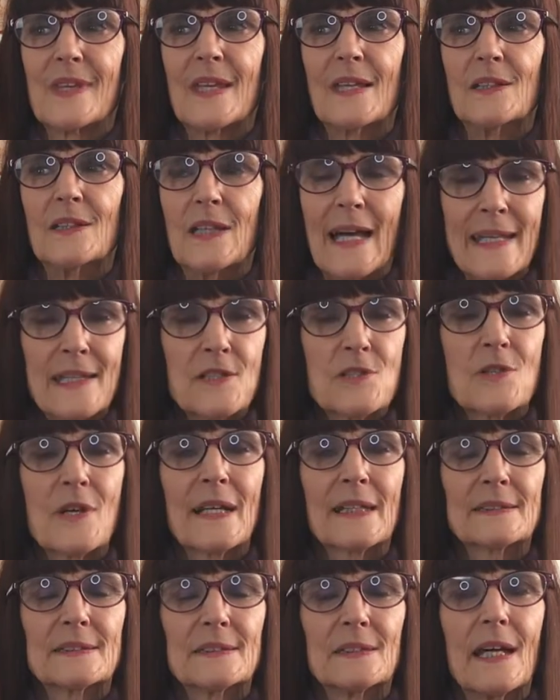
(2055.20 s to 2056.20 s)
Like
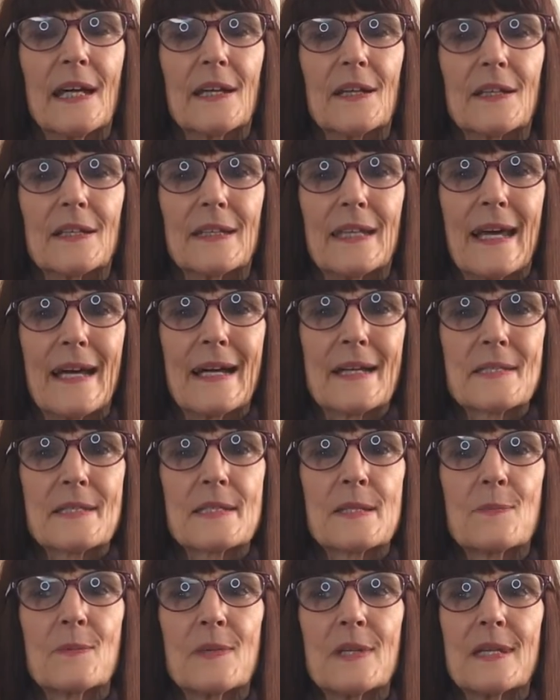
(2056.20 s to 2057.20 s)
attracts like. It has
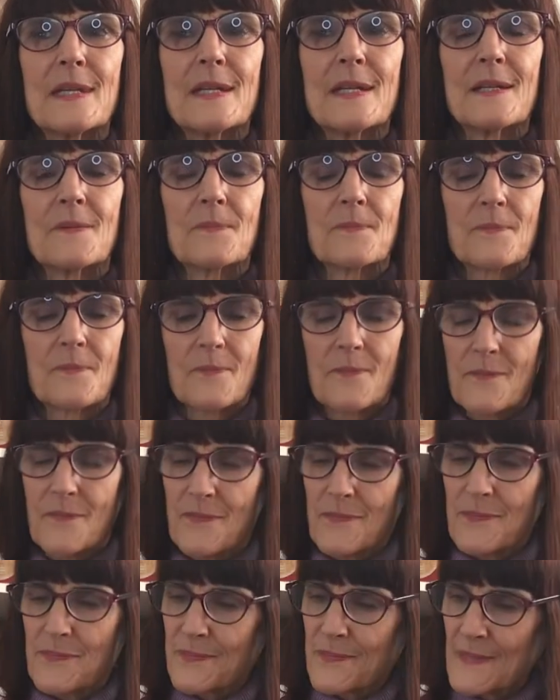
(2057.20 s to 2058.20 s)
to be
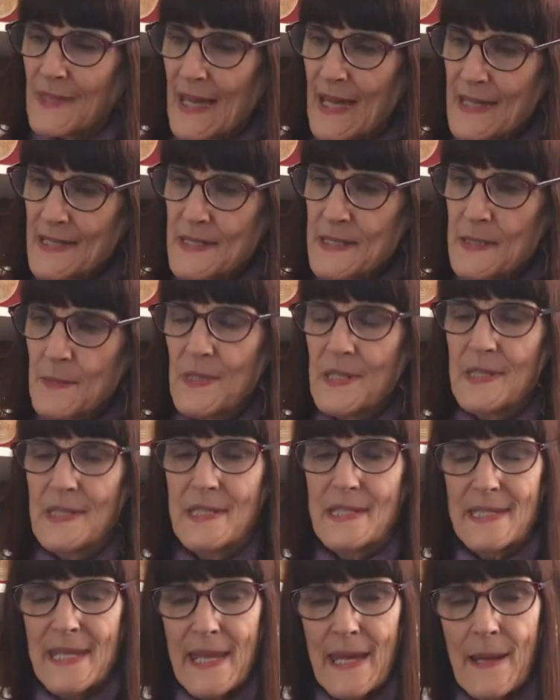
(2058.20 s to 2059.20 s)
the
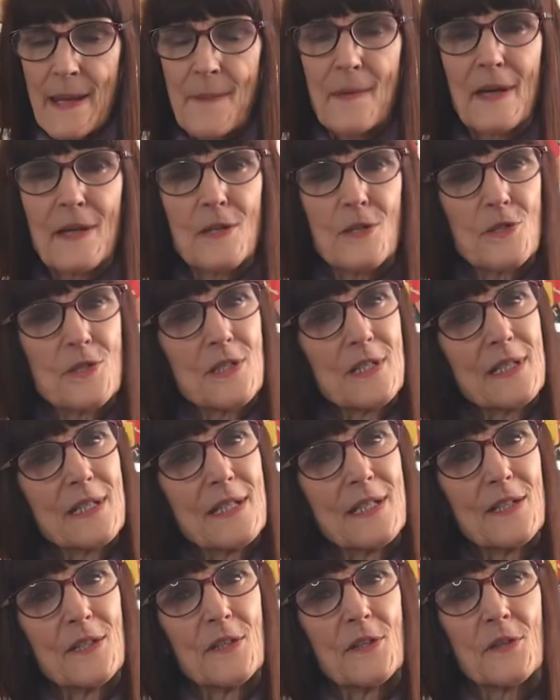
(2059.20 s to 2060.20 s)
same energy,
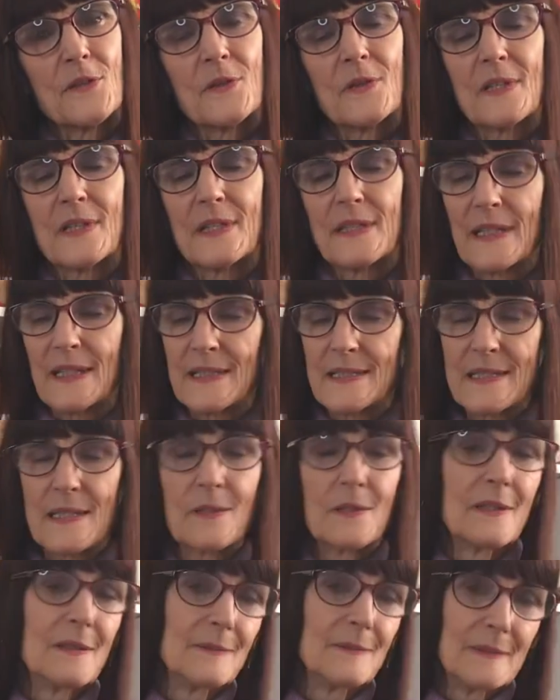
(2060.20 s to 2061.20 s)
you know. And as I
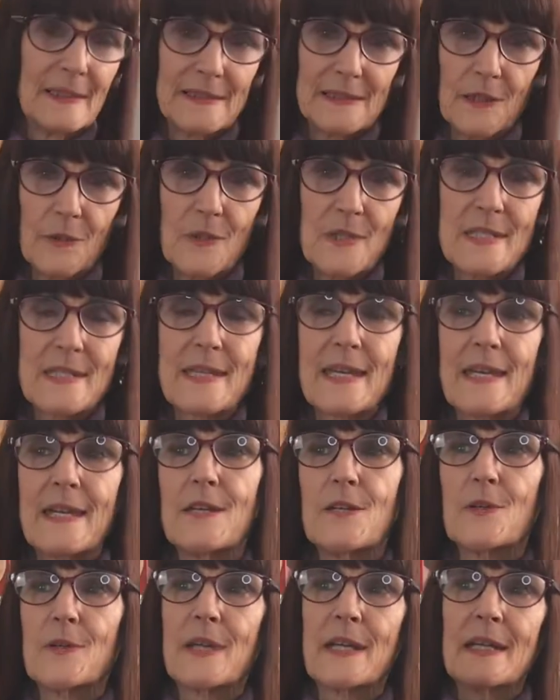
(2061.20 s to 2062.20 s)
always say,
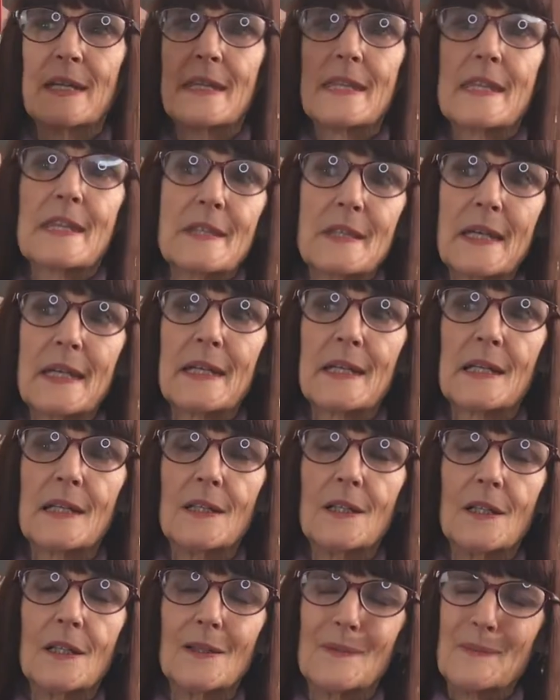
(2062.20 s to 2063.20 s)
you can't think,
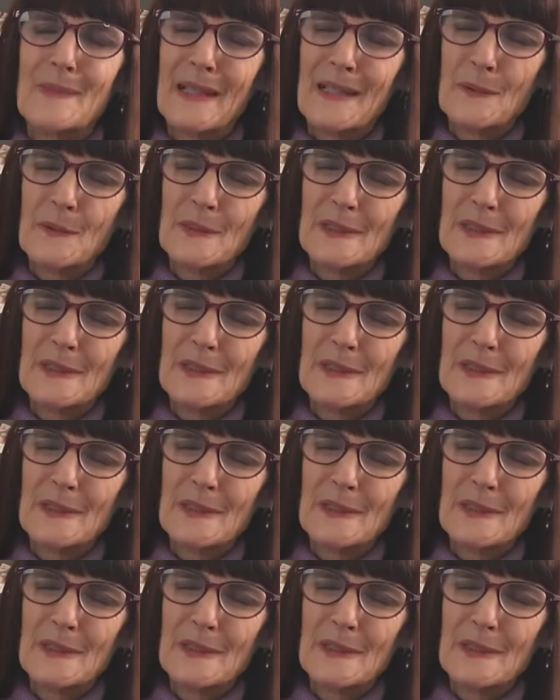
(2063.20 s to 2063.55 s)
oh, I'm not